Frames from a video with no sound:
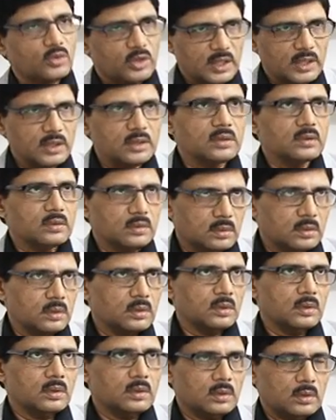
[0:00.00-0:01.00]
days,
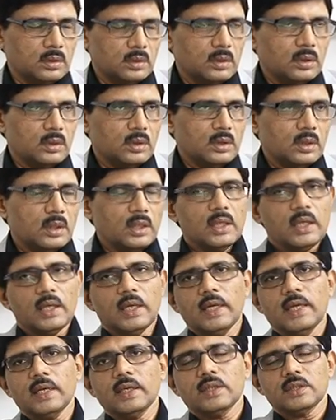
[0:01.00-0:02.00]

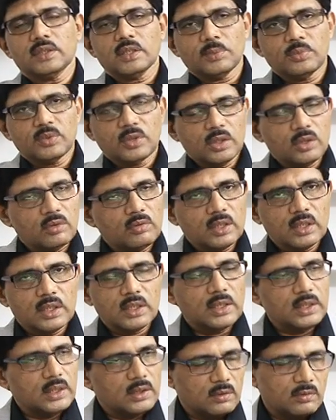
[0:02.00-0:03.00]
and
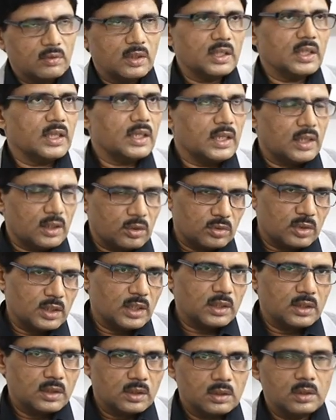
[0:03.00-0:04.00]
subsequently one can have
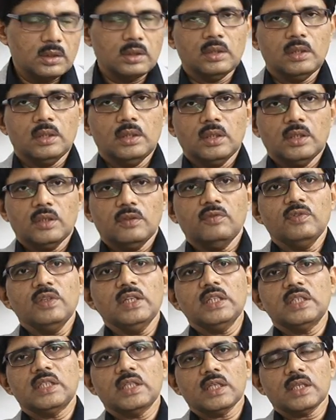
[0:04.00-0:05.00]
sex.
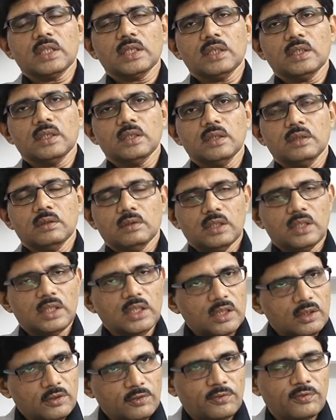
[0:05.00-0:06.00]
We take
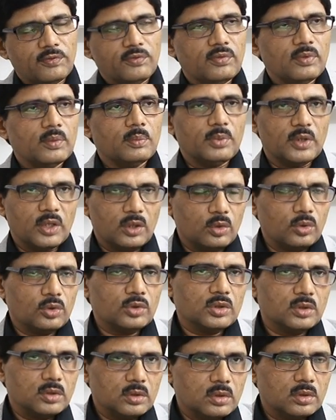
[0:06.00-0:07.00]
enough
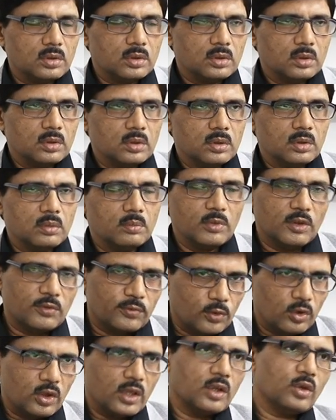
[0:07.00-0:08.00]
precautions
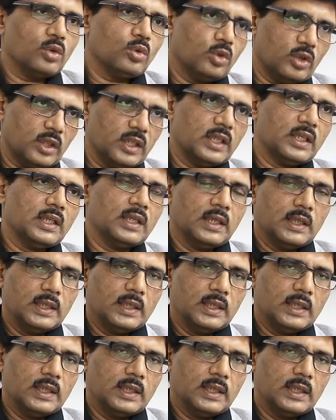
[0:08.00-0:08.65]
beforehand only,